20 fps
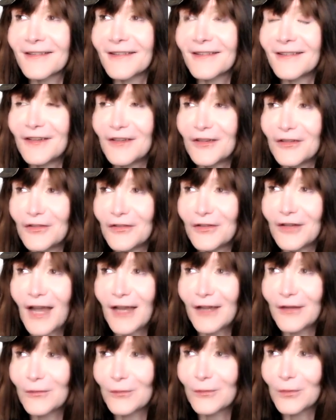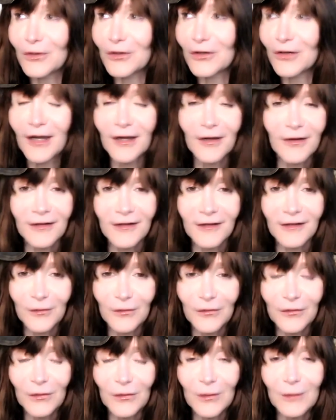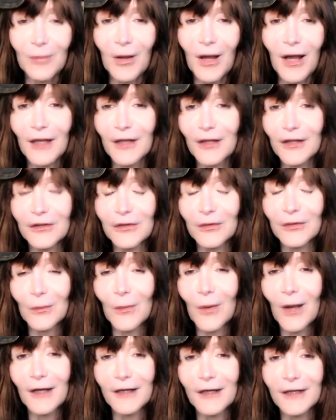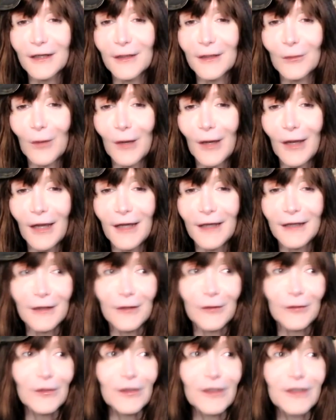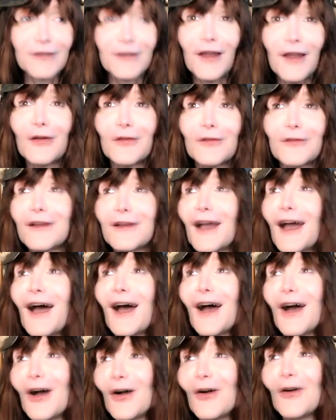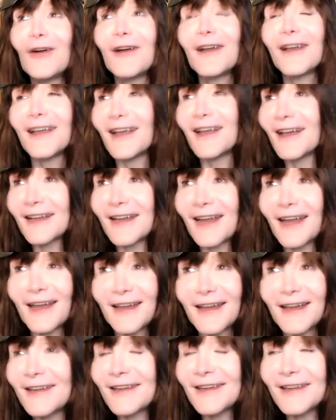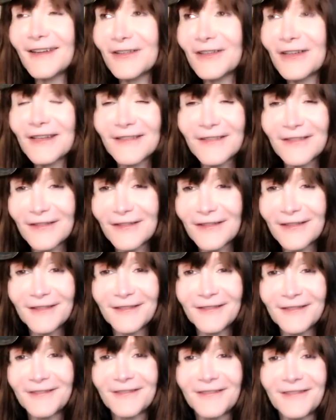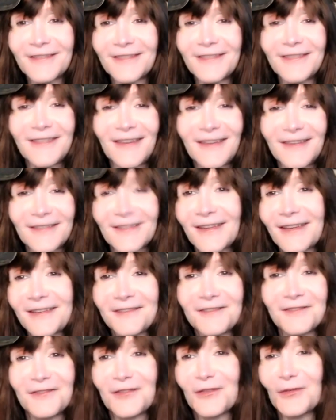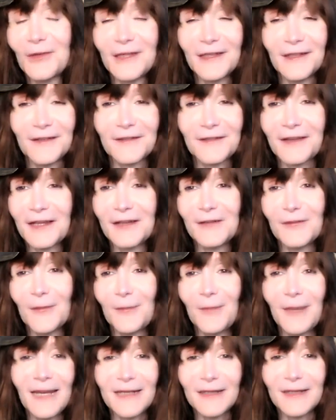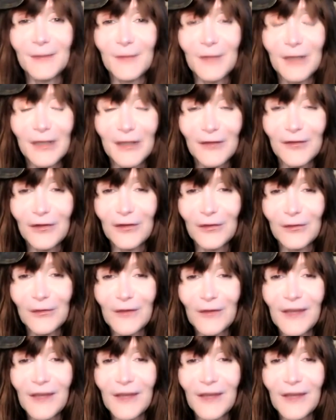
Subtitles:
it was you and Paula and you were walking away and I was like, don't go. And I started doing this kind of abandonment issues